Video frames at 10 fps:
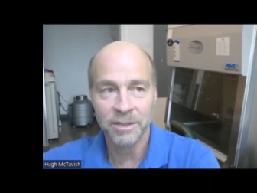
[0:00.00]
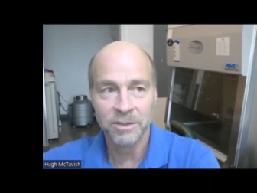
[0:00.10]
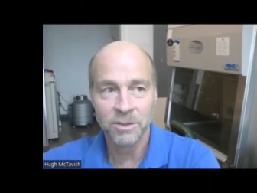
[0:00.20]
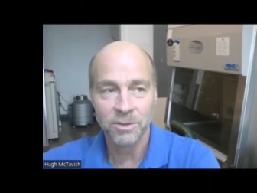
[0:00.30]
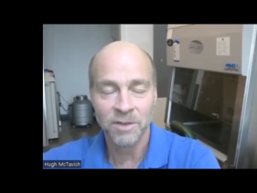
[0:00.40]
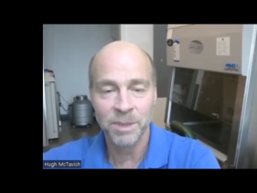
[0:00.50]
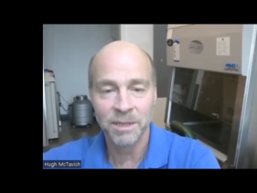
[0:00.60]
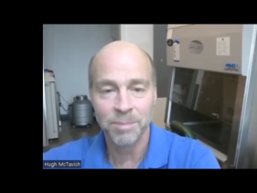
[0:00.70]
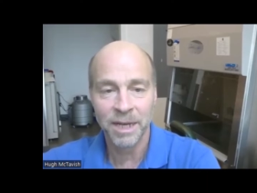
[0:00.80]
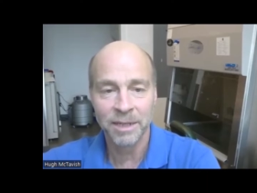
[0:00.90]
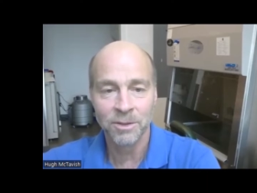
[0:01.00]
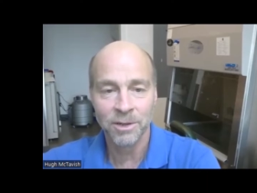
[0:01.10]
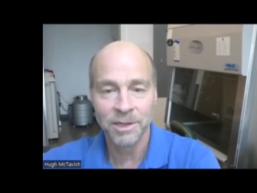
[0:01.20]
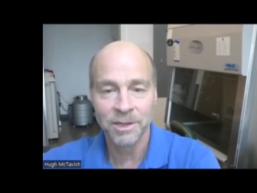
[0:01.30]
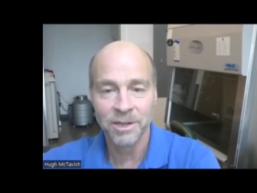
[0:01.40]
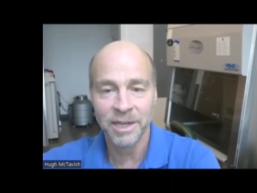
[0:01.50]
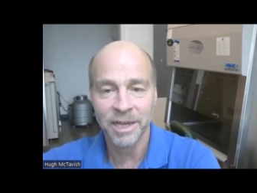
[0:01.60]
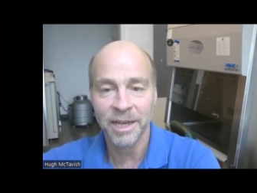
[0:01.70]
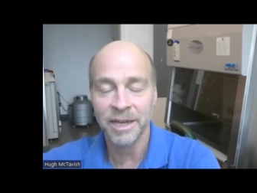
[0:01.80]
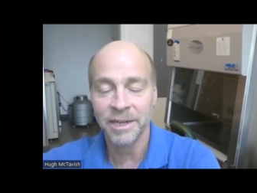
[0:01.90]
And so I've been a patent lawyer
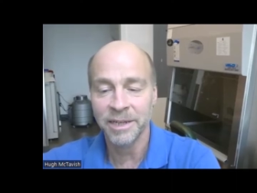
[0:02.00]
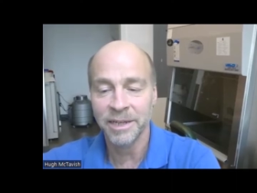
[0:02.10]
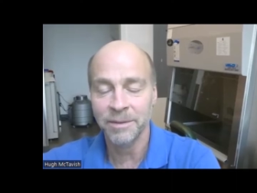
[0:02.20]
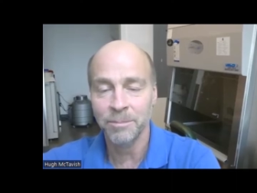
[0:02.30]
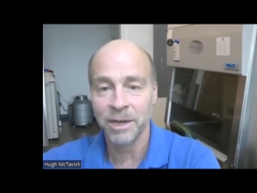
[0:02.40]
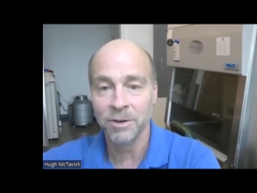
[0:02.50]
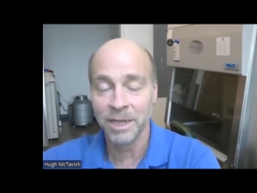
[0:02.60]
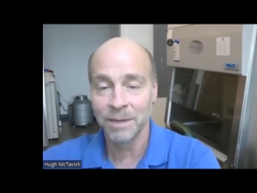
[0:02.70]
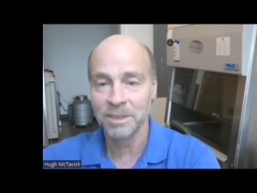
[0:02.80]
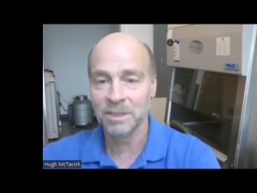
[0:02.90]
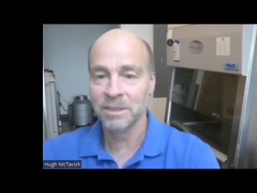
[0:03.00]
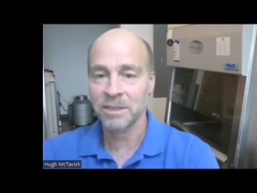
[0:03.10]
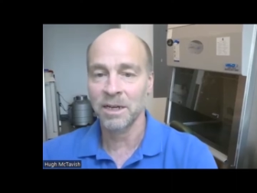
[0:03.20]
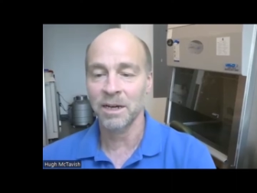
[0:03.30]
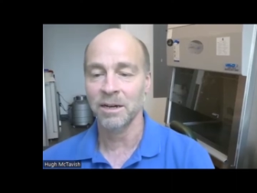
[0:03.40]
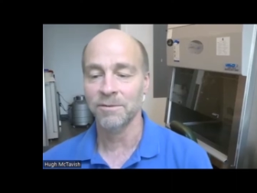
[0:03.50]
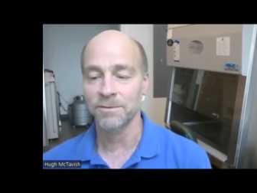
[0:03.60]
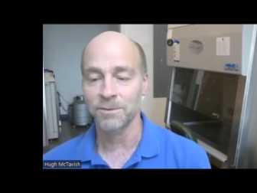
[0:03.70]
and a biochemist uh,